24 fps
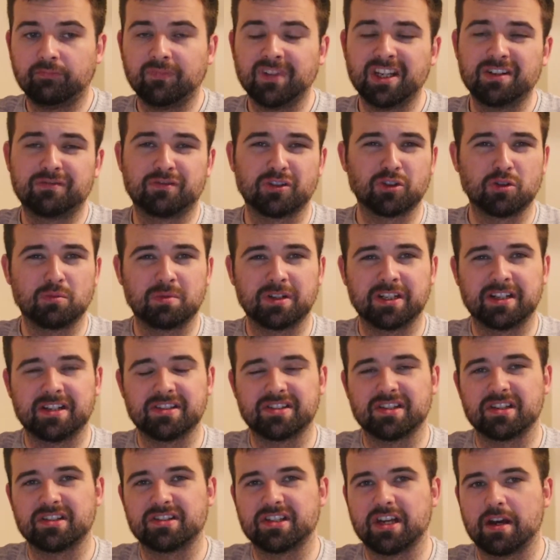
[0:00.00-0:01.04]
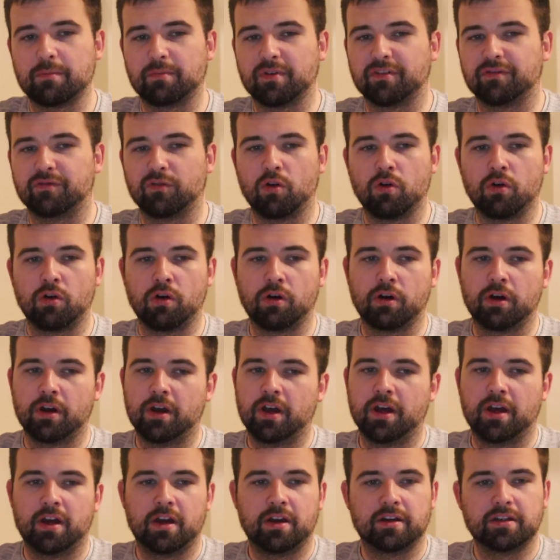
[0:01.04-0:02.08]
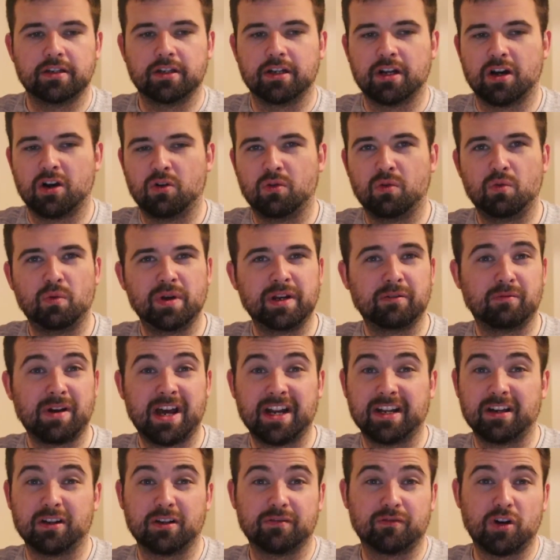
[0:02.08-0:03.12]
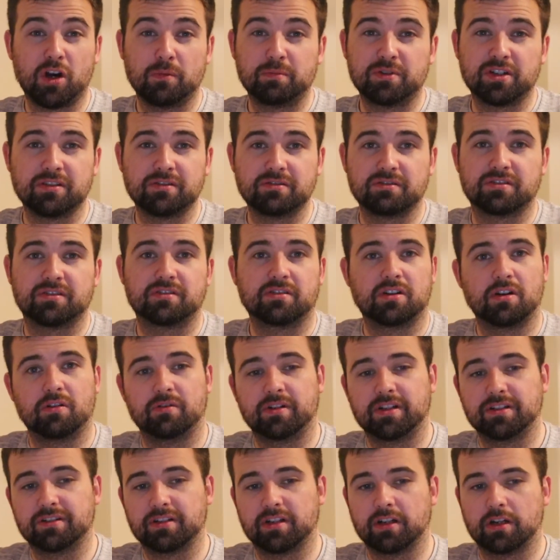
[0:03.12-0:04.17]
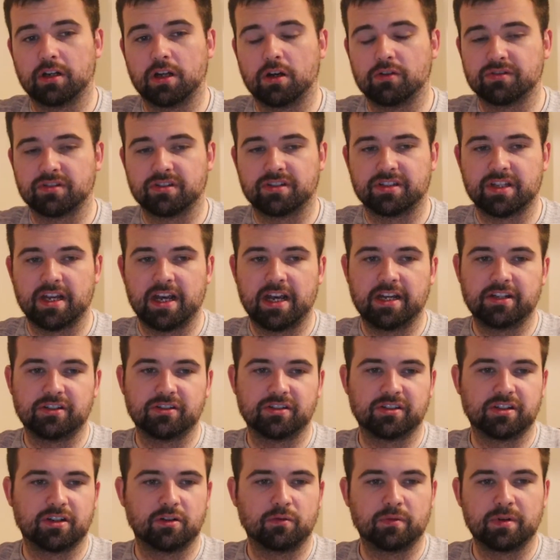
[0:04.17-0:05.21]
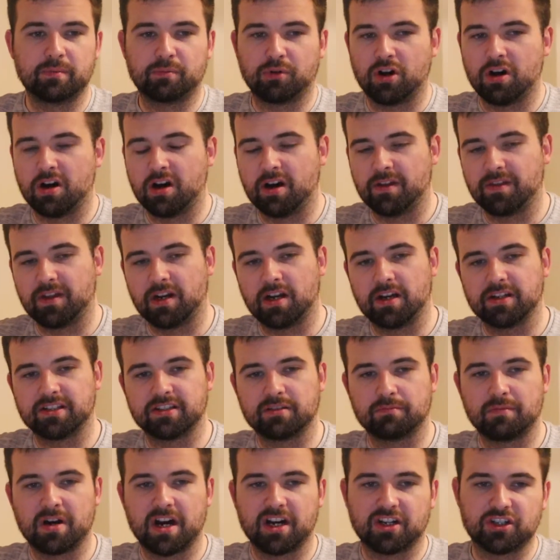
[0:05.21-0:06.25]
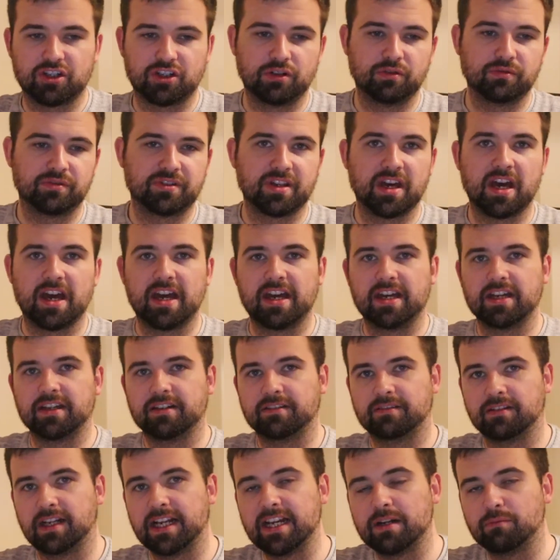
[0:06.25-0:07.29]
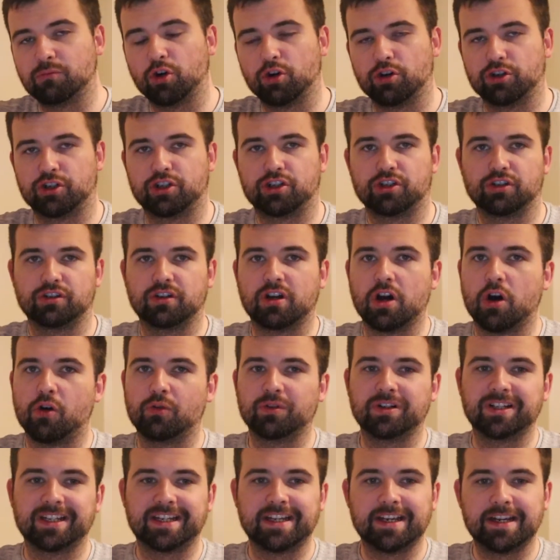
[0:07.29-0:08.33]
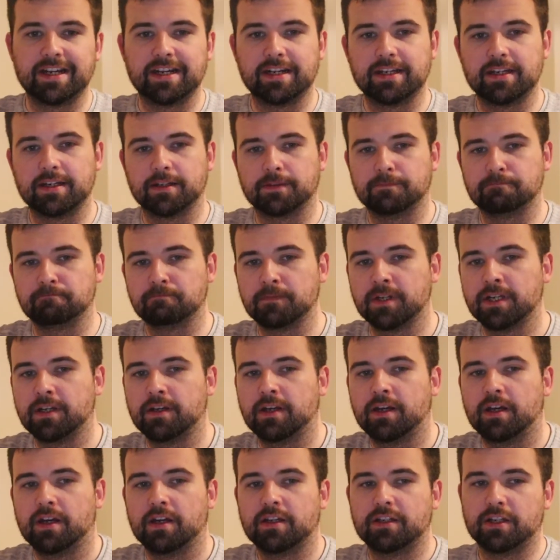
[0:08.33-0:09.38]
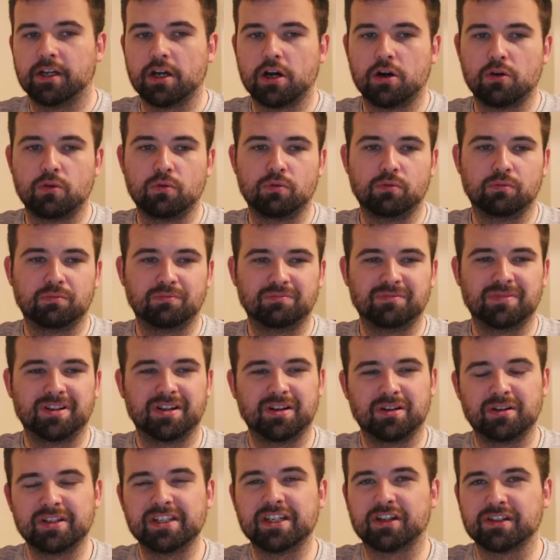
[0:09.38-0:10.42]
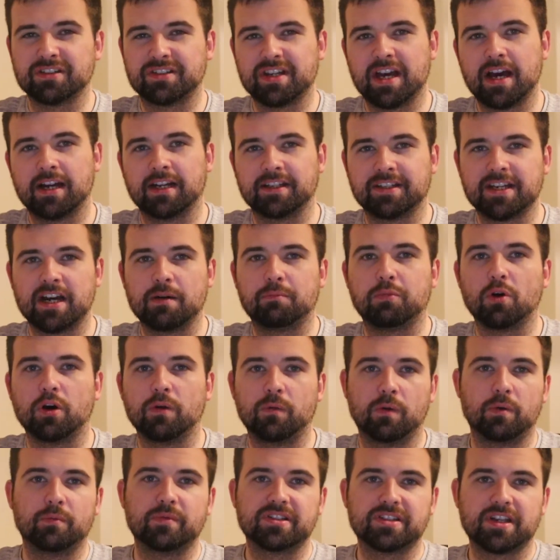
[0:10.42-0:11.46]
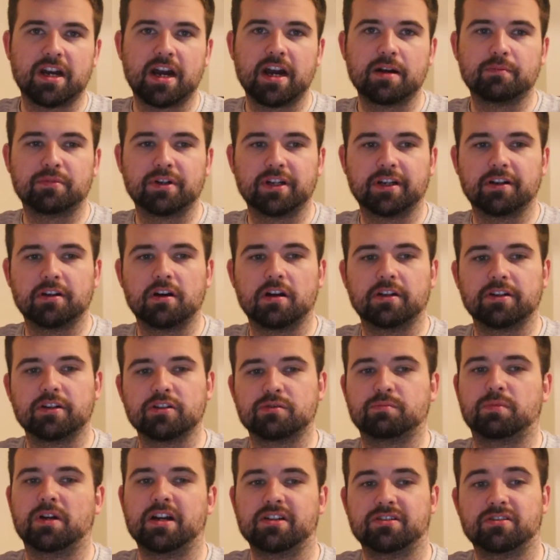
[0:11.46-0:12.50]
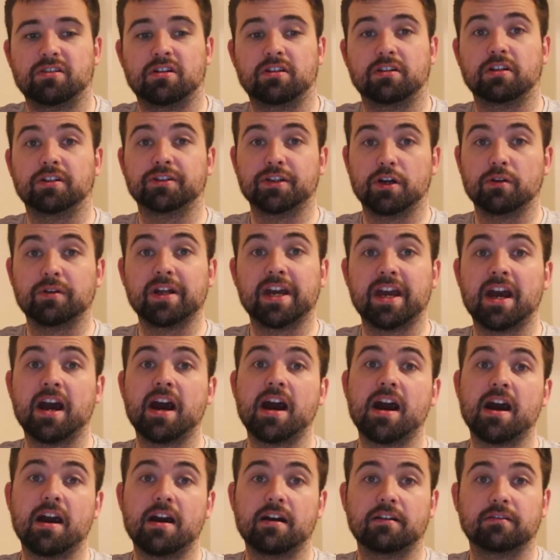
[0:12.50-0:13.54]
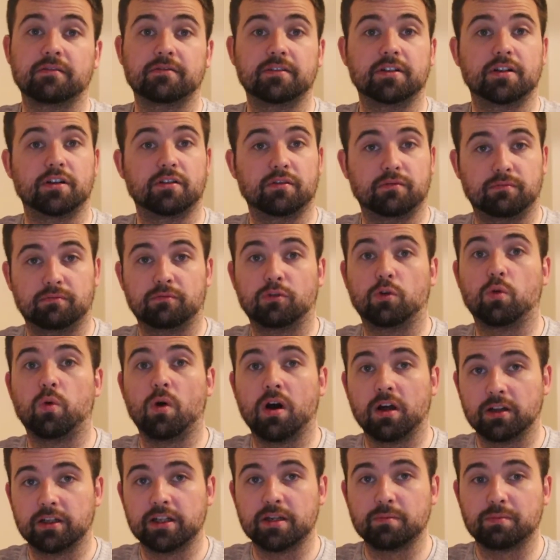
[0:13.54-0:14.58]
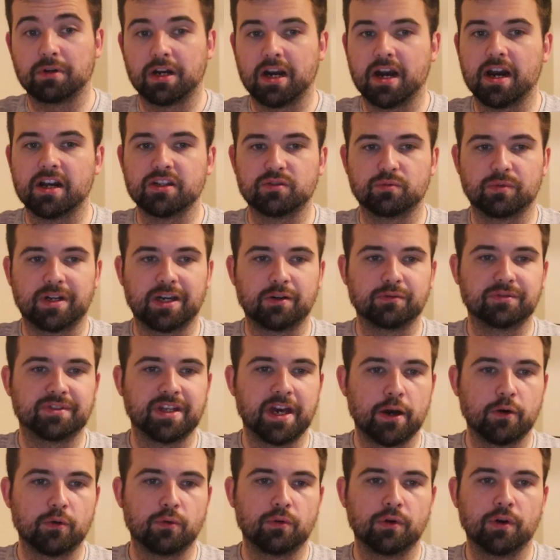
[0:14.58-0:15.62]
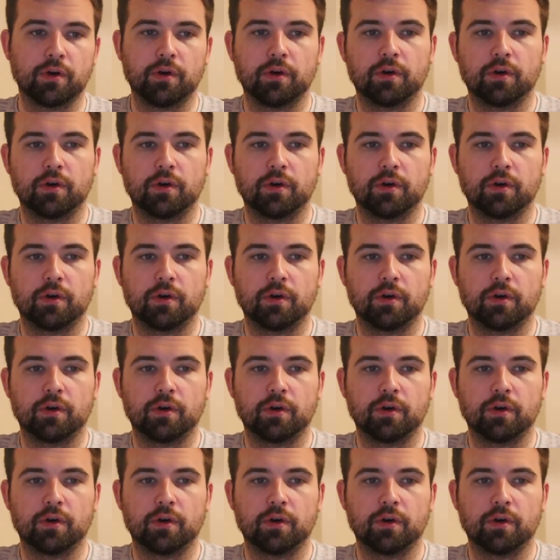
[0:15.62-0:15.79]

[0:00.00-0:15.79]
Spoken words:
For Dublin, as I said before, you know, we ran out of options going into the closing stages. You know, we brought on the likes of Mark Schutte and Liam Rush and Conal Keeney, and, you know, you could tell at that point when we started bringing all those players on, although they are, you know, quality players without doubt,